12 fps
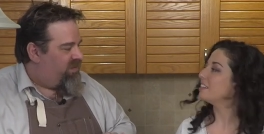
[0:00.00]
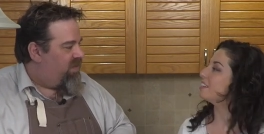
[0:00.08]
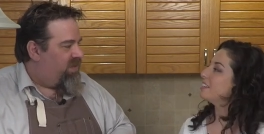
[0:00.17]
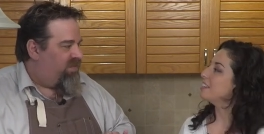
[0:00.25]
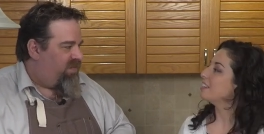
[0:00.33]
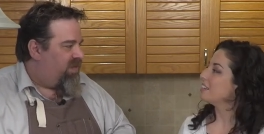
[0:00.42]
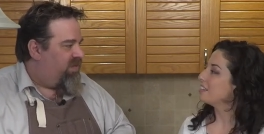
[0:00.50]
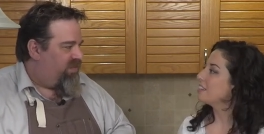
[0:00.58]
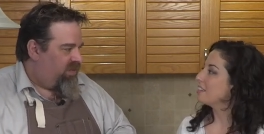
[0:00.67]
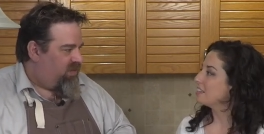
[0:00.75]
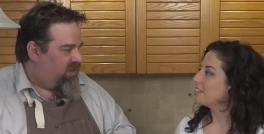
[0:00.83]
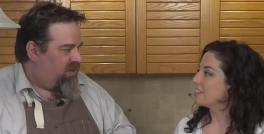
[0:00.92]
Speaker 1: very,
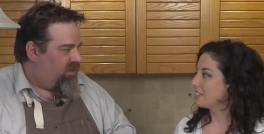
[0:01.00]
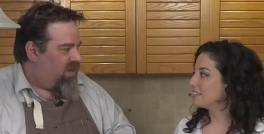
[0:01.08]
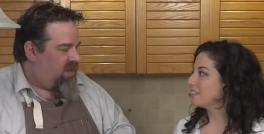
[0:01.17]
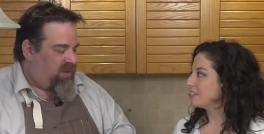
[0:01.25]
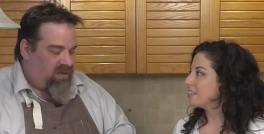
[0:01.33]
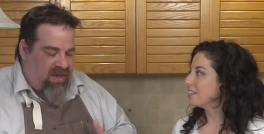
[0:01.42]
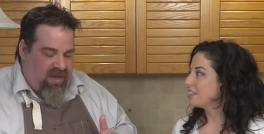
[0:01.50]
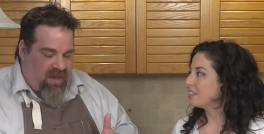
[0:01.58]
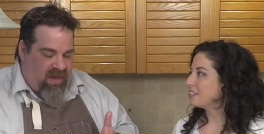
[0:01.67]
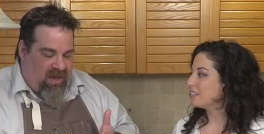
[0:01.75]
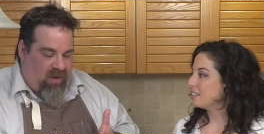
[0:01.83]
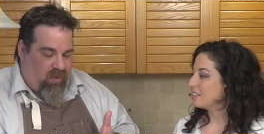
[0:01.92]
very, very little money,
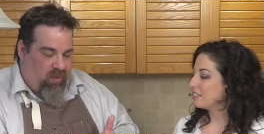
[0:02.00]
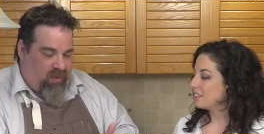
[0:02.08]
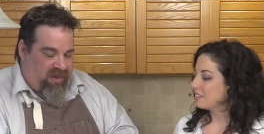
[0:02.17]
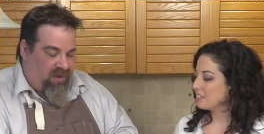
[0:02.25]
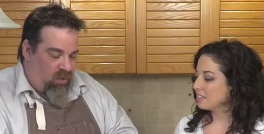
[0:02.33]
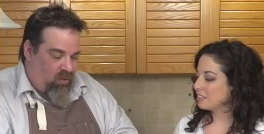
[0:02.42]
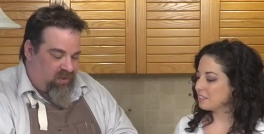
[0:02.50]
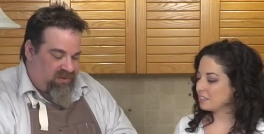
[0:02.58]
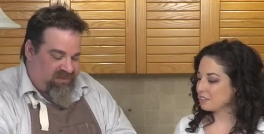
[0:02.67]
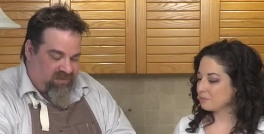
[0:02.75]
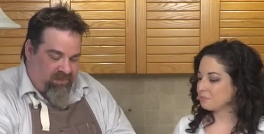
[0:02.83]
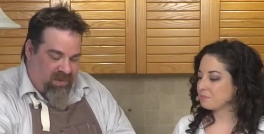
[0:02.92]
uh, we
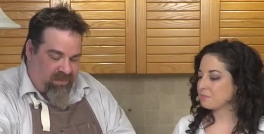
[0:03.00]
always, my